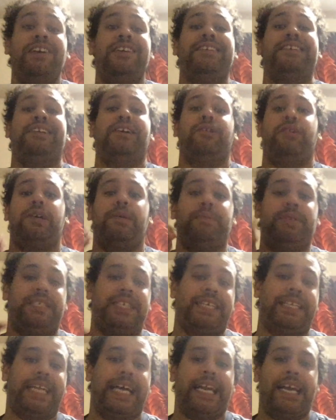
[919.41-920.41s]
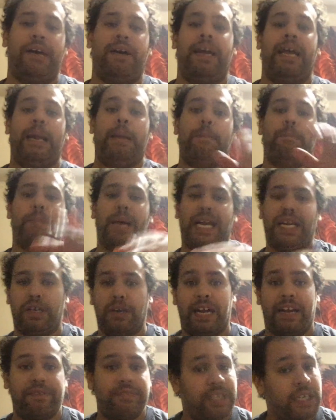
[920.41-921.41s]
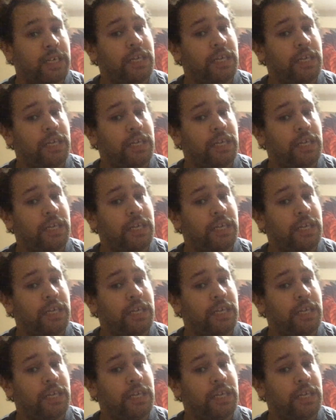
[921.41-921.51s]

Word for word: So come and check that out. And Minecraft